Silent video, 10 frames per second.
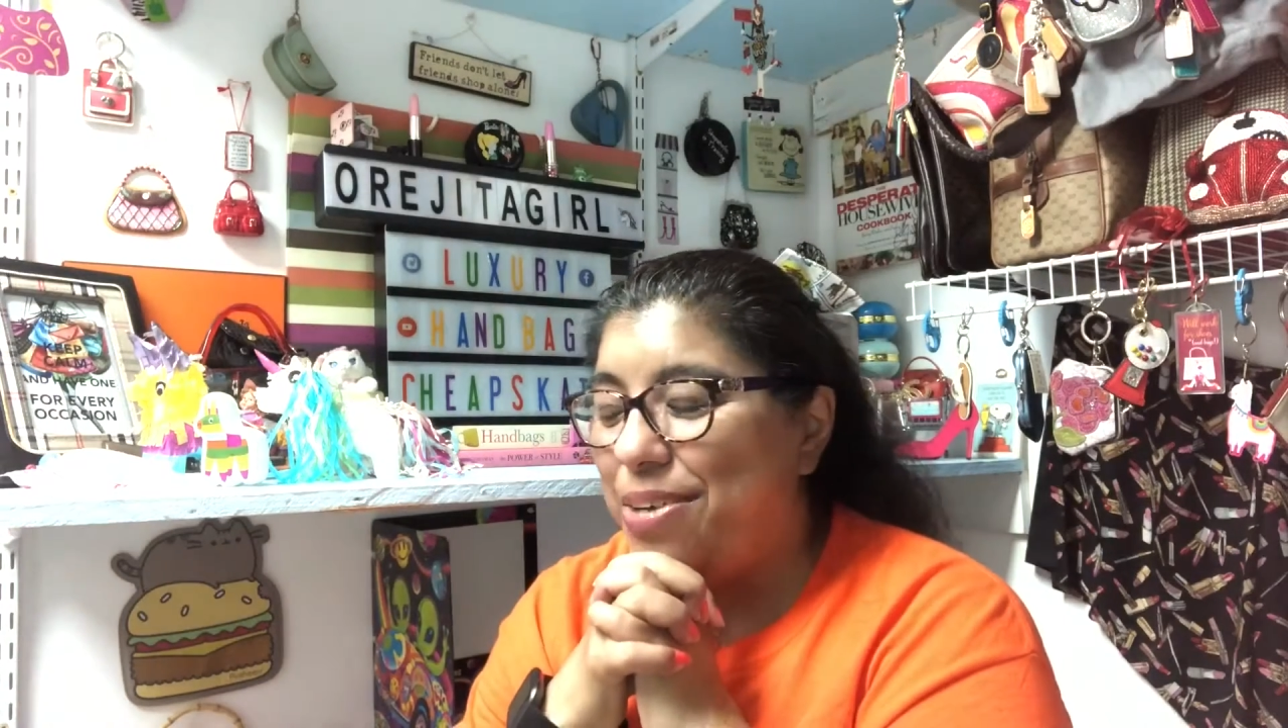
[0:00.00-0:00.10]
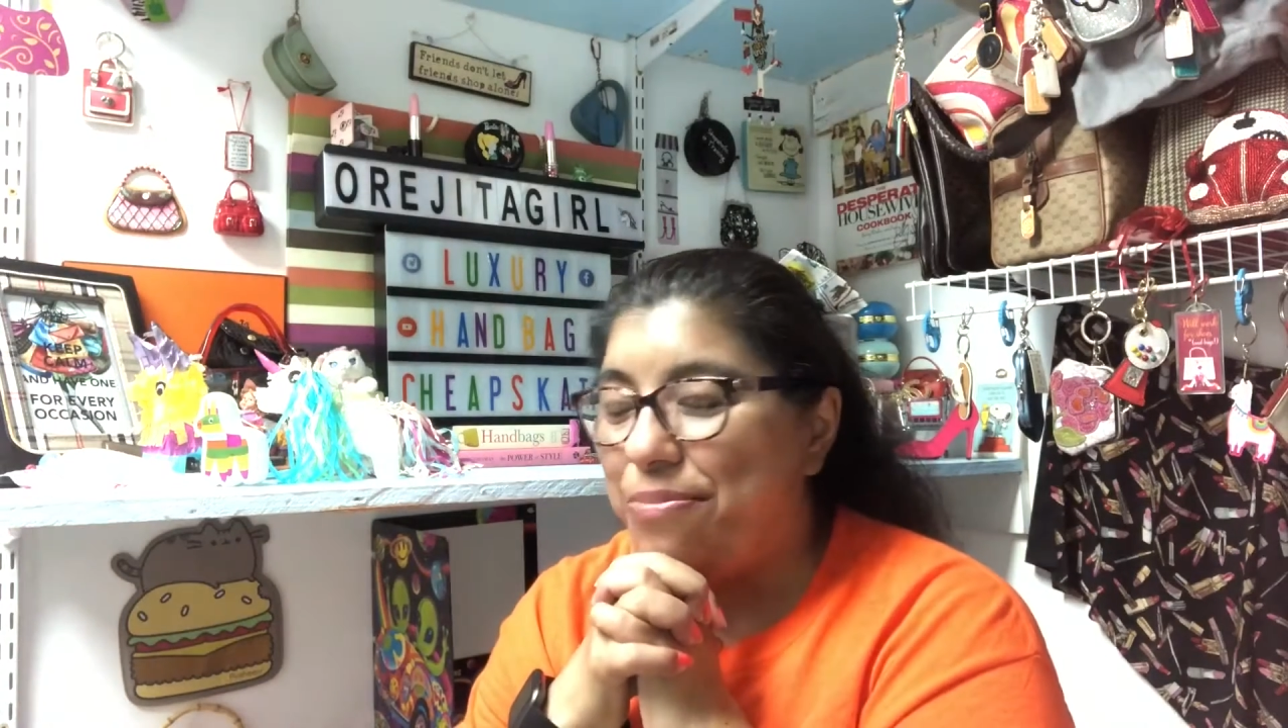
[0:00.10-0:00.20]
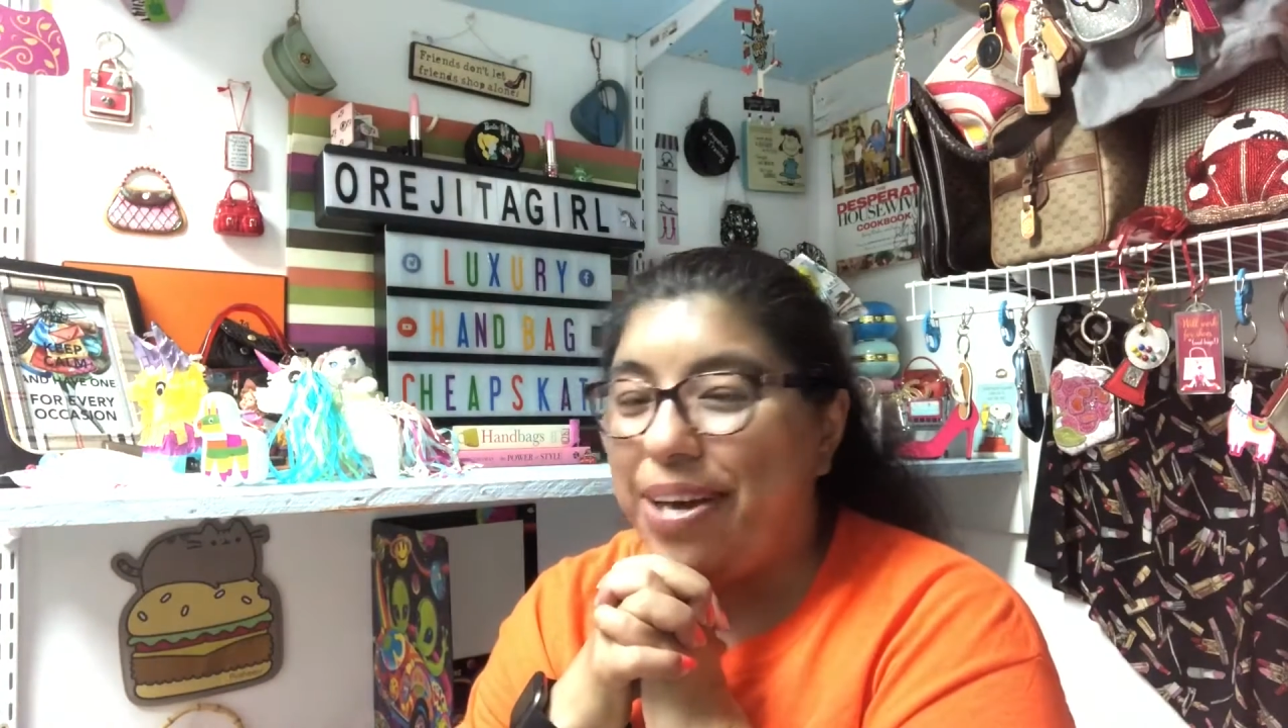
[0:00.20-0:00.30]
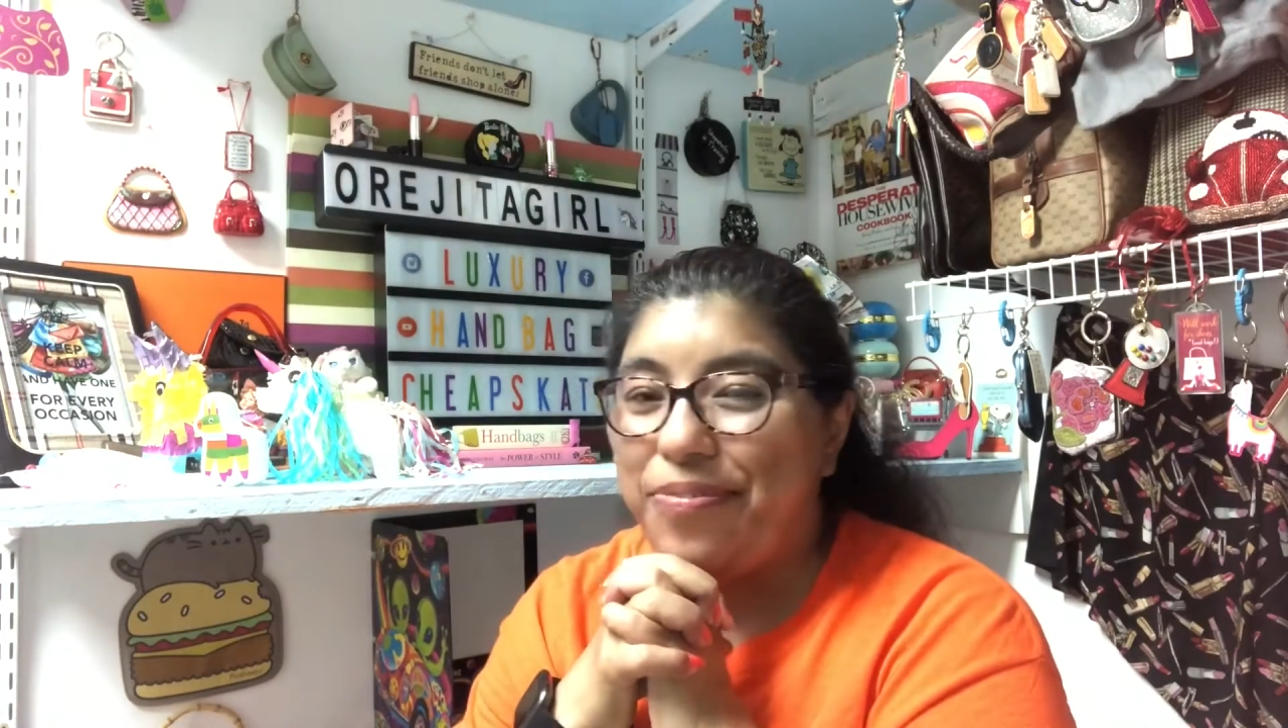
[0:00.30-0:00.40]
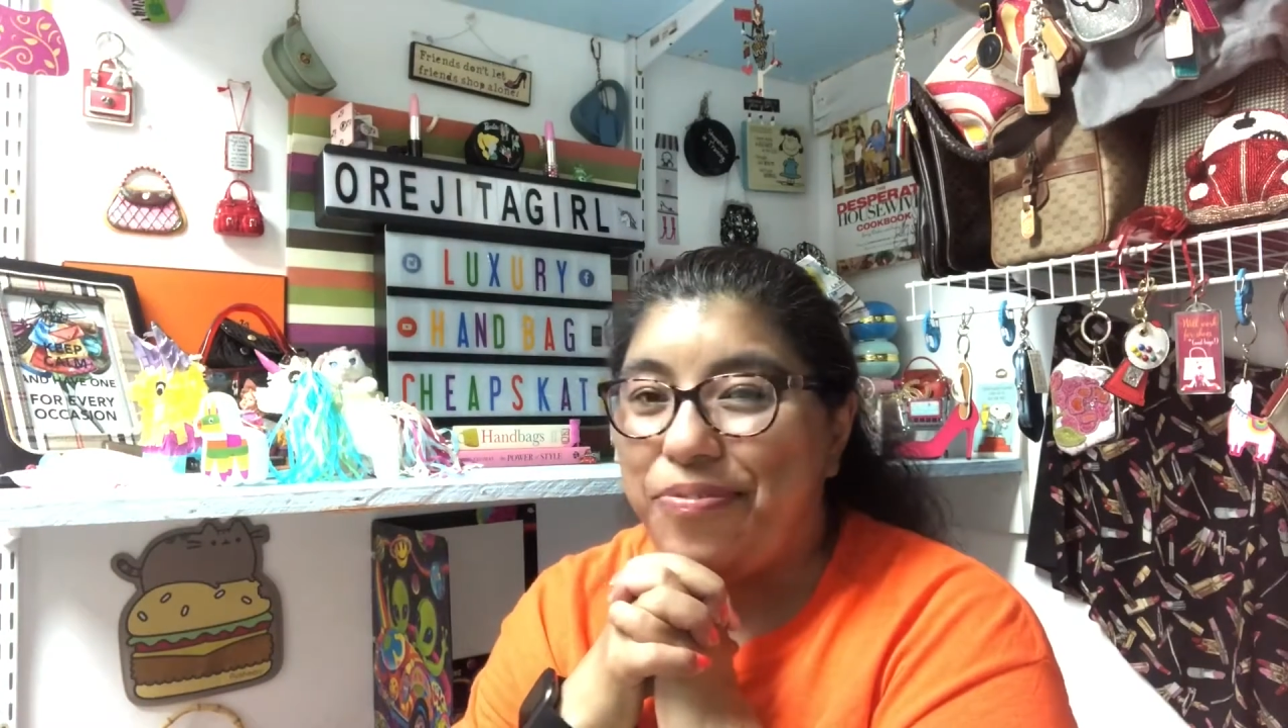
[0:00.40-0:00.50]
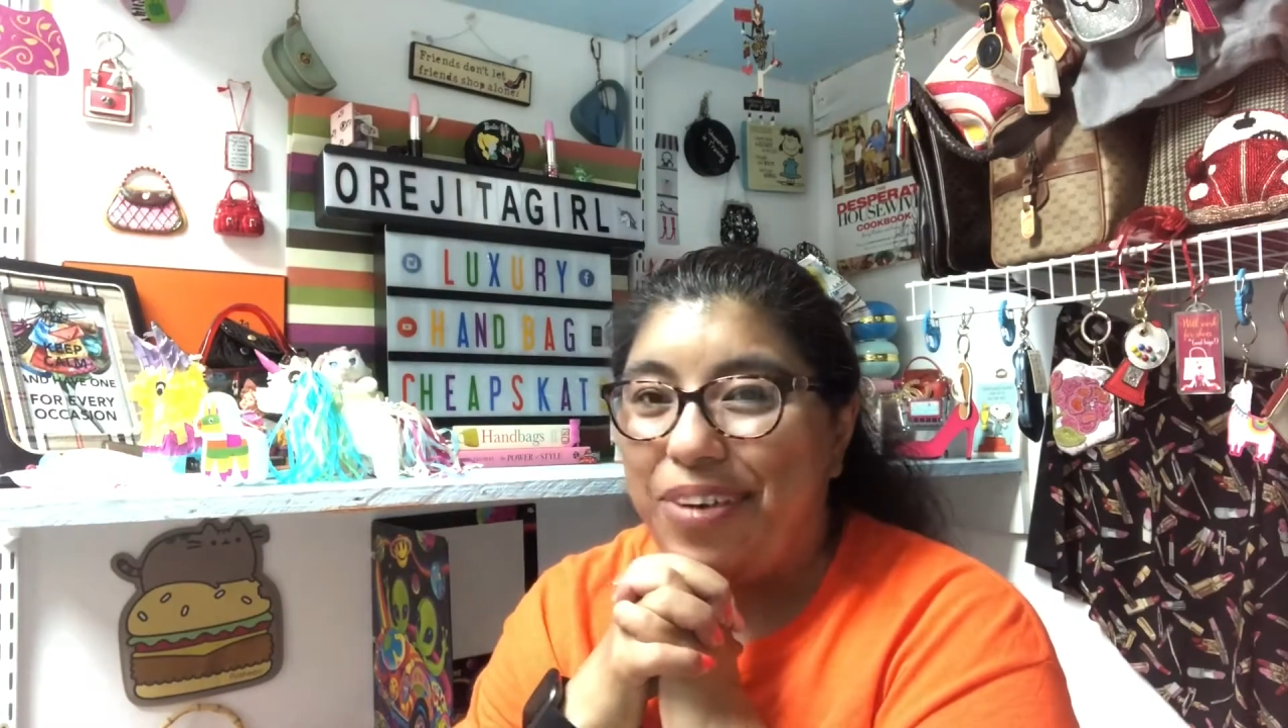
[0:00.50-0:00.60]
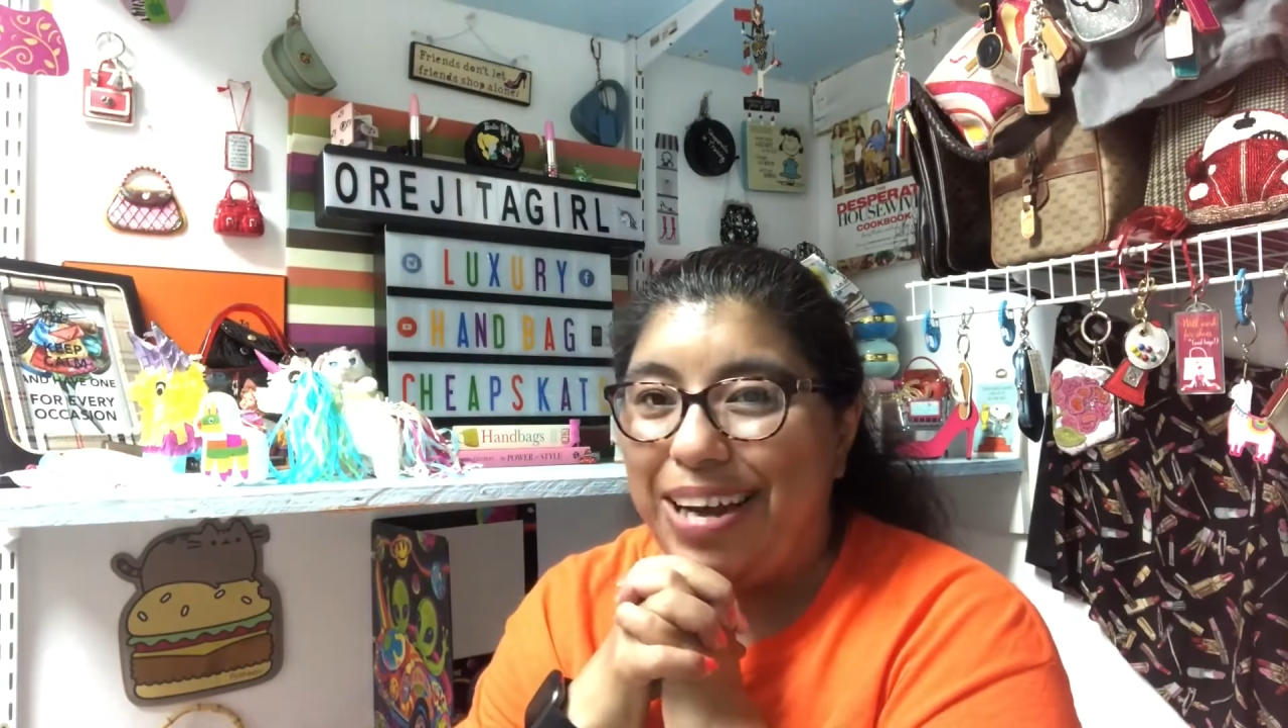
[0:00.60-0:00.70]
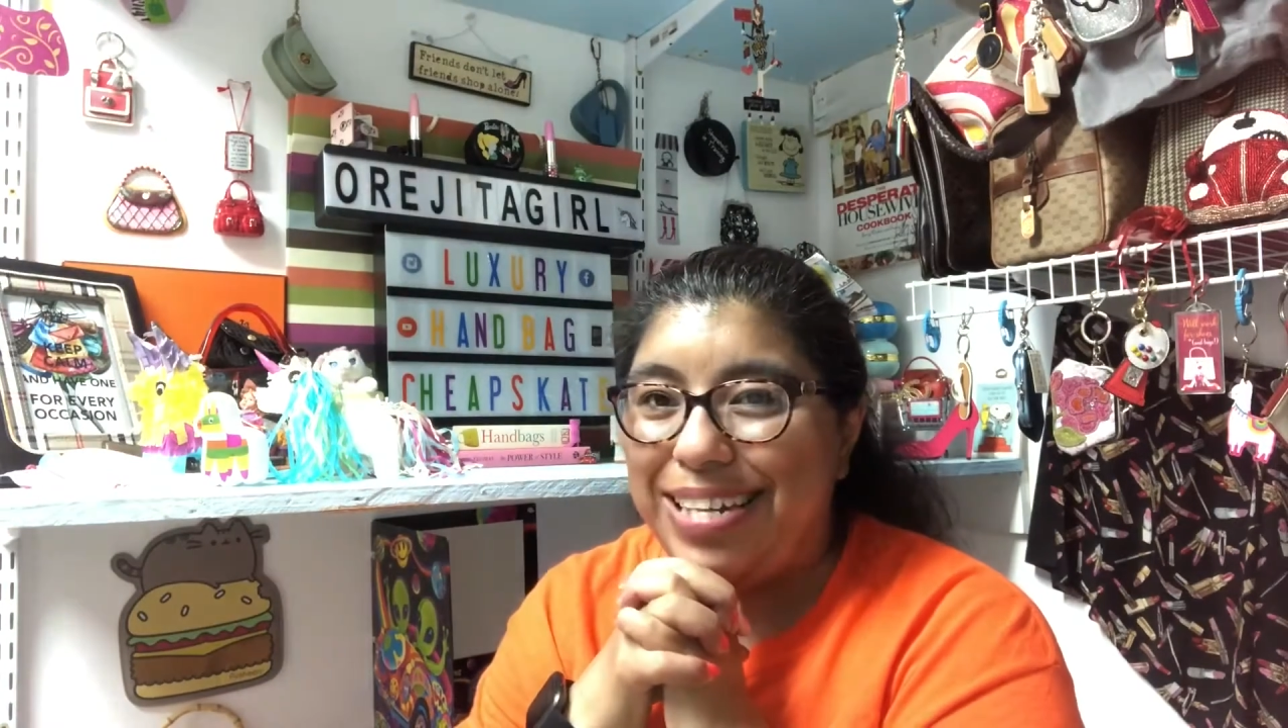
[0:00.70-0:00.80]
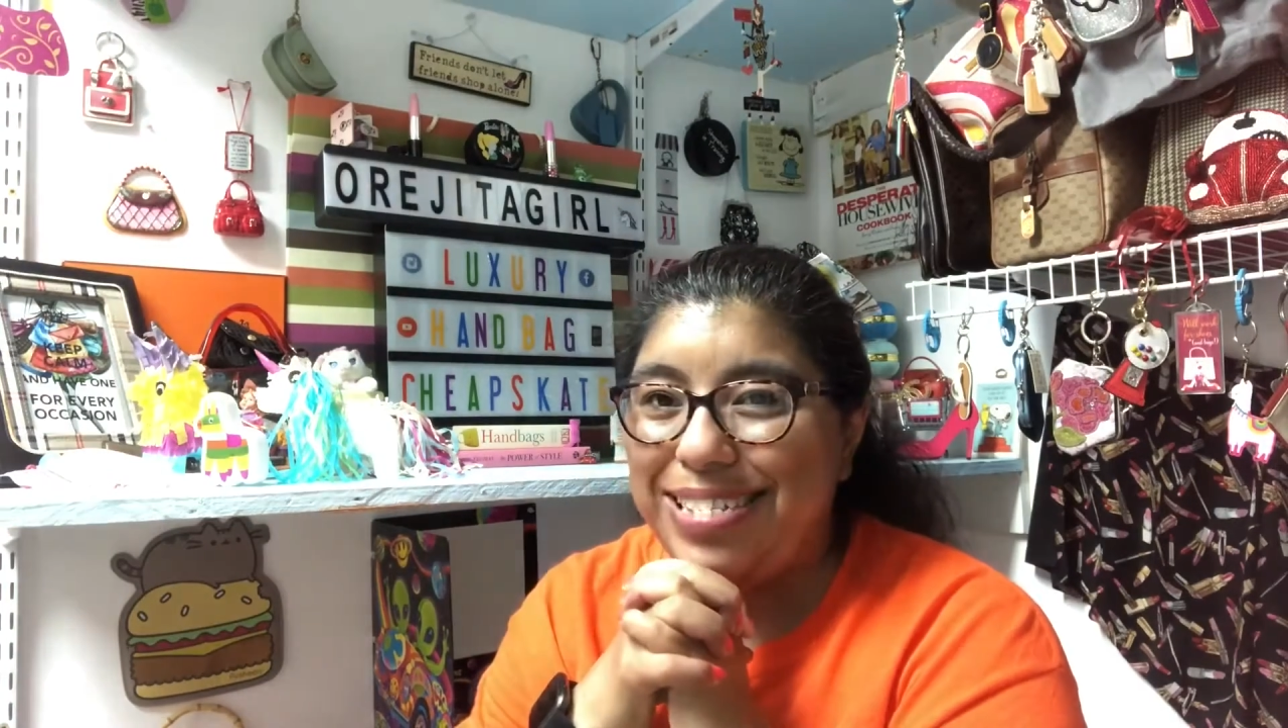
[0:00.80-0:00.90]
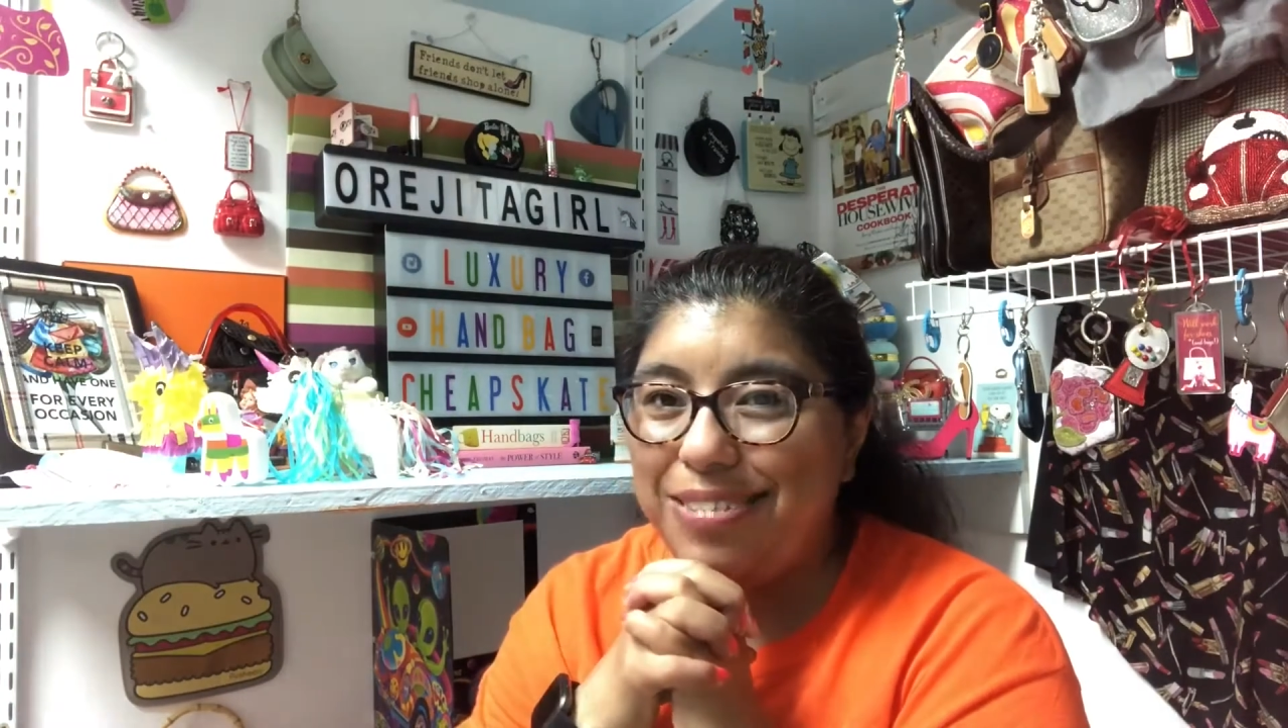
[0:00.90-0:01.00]
My
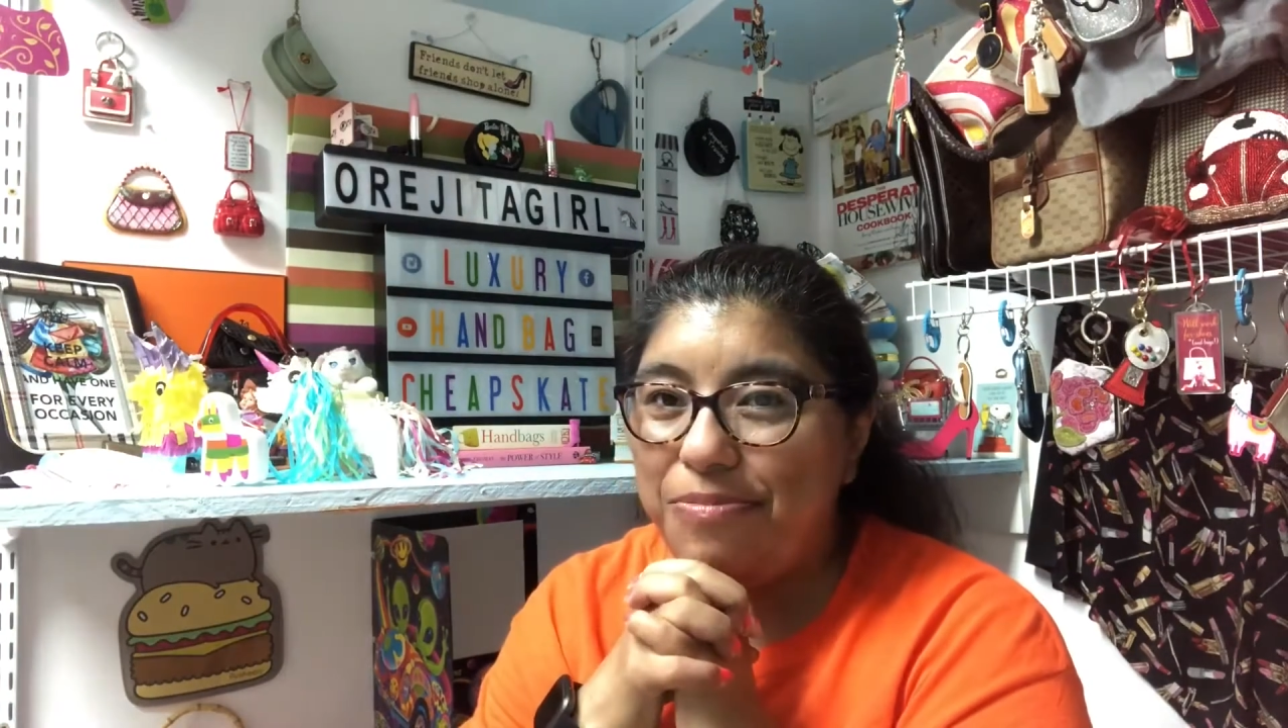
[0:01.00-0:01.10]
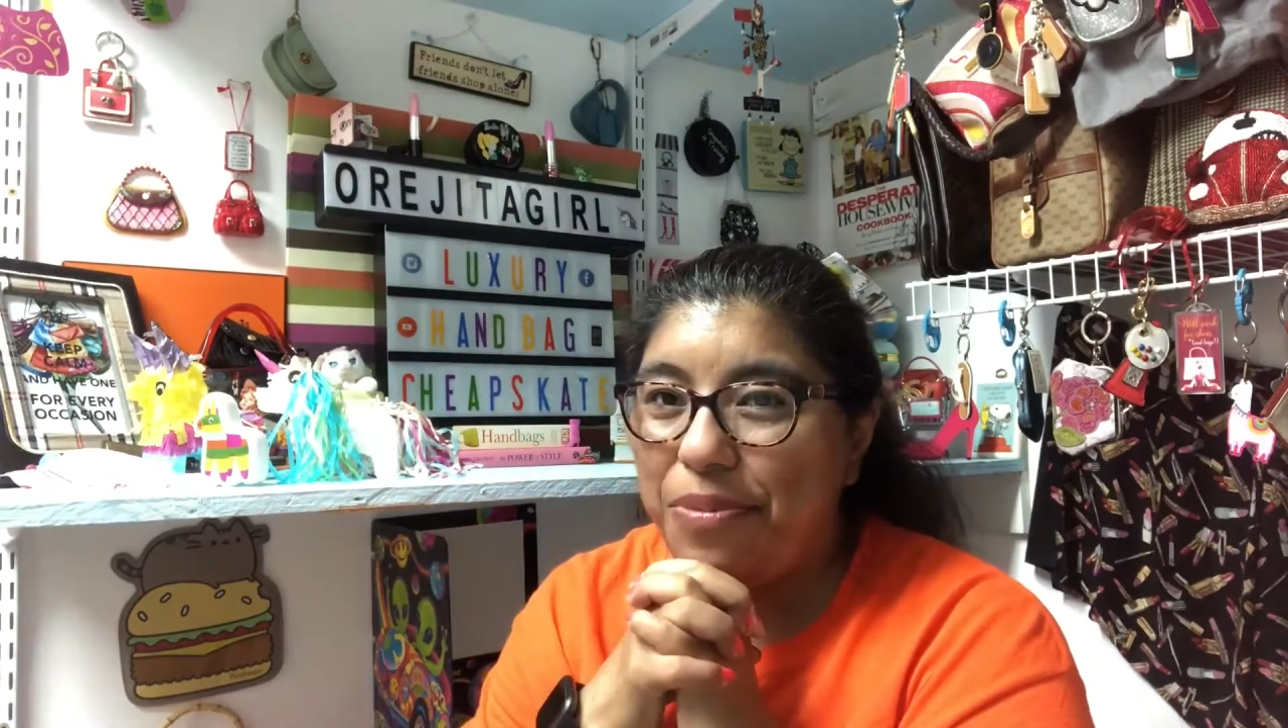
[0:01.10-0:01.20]
friend